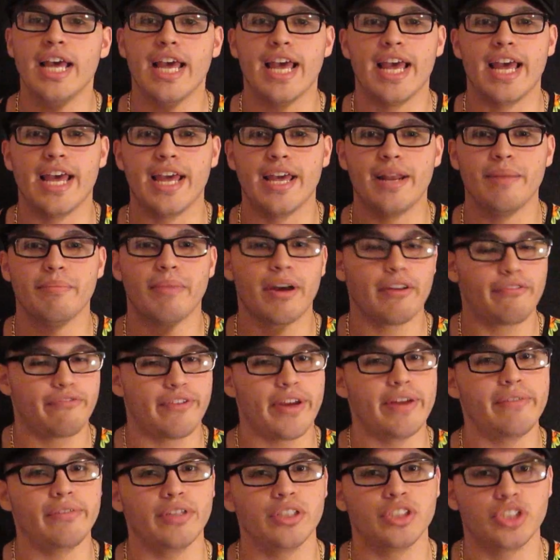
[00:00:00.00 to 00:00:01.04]
And my
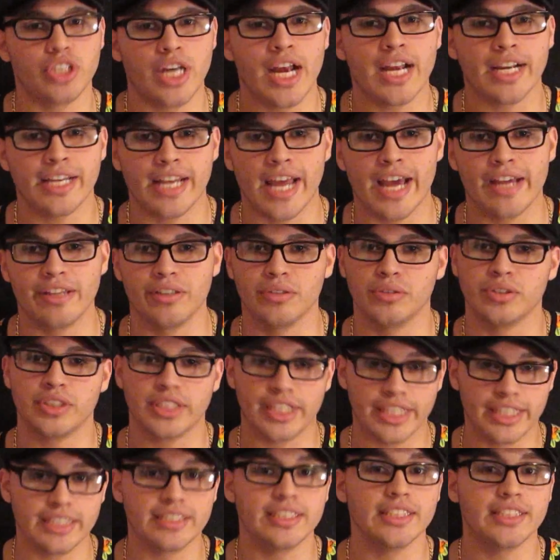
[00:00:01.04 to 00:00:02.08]
favorite Jack Daniels
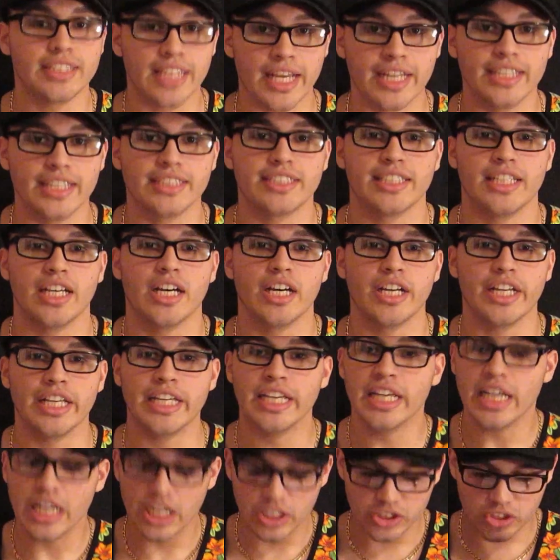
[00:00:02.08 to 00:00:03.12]
is the Tennessee Honey.
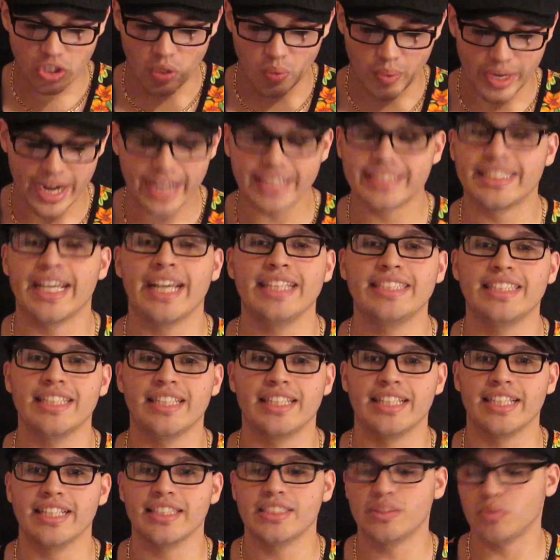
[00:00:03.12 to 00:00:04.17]
So when I tasted
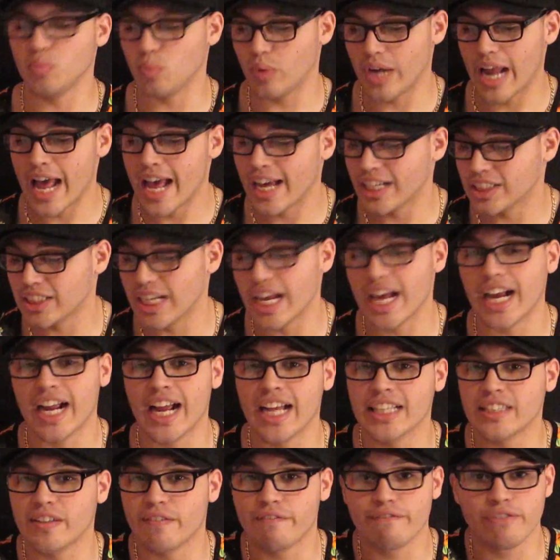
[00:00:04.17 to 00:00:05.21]
this, I
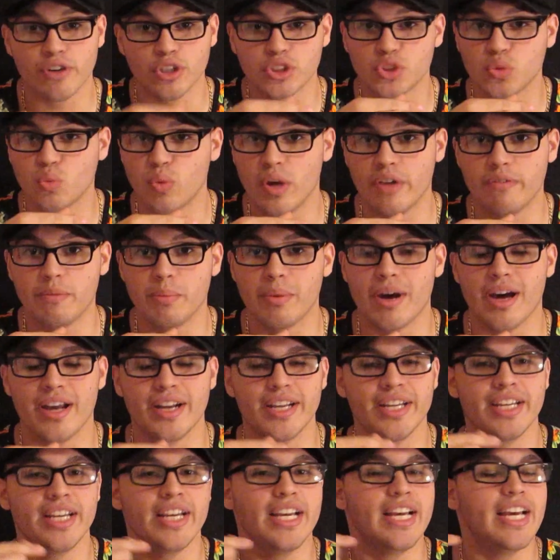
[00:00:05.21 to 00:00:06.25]
got the first whiff about
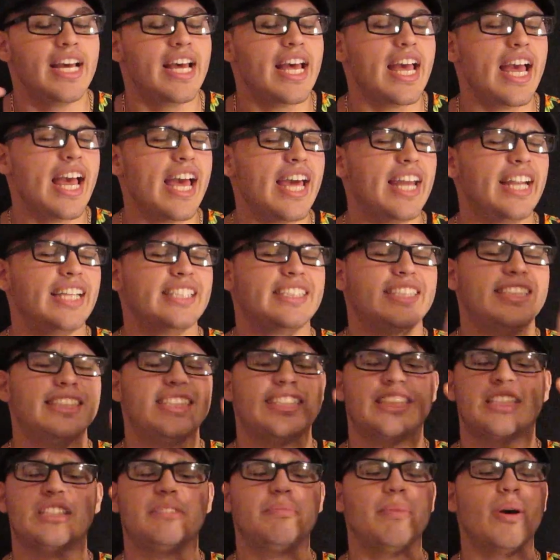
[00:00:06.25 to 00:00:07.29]
it, and it
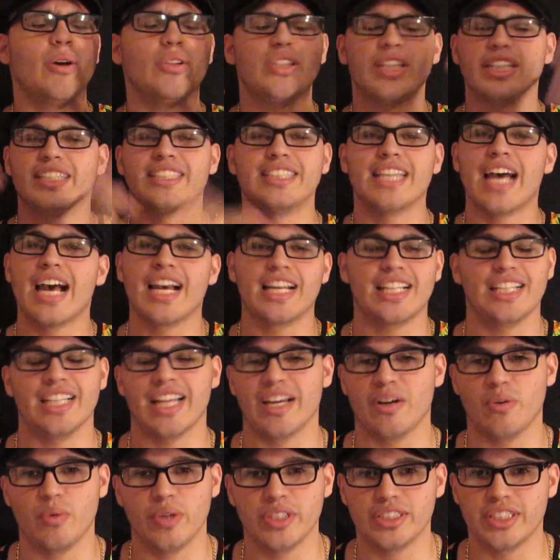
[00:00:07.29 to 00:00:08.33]
smelled exactly
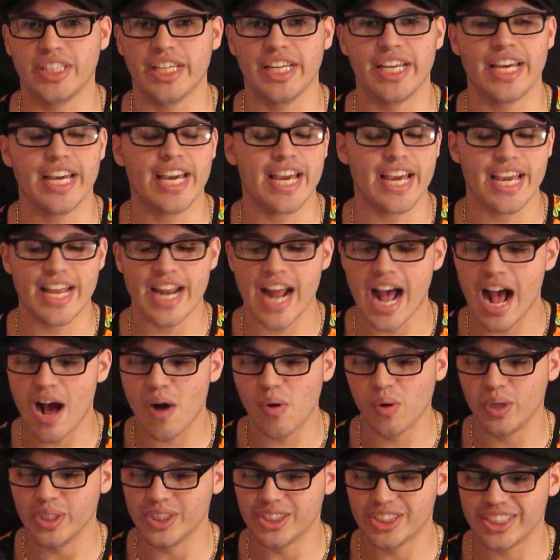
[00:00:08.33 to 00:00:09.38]
like whiskey, and I
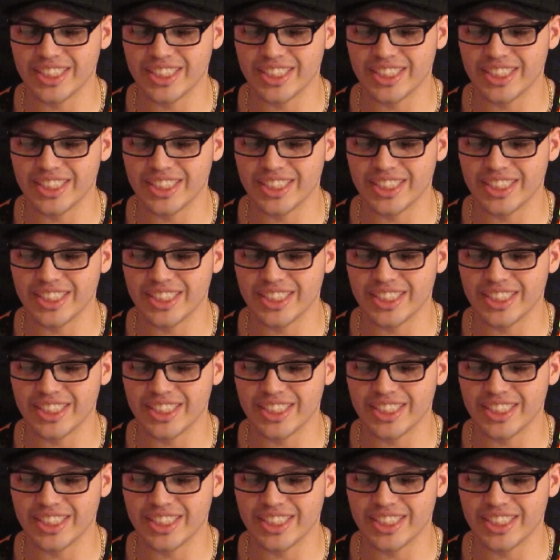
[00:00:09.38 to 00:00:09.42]
was